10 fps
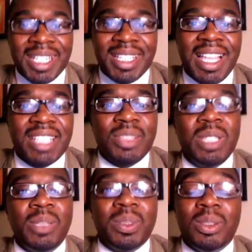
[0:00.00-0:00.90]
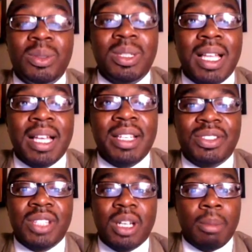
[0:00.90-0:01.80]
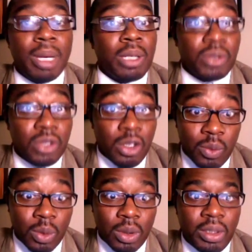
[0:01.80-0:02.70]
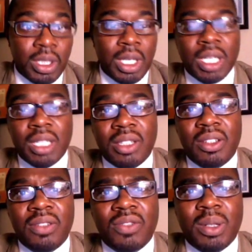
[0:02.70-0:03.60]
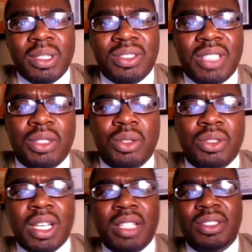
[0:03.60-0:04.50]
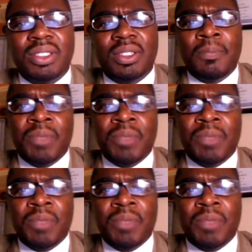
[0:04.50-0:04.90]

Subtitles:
Last week we utilized Microsoft Word and various exercises,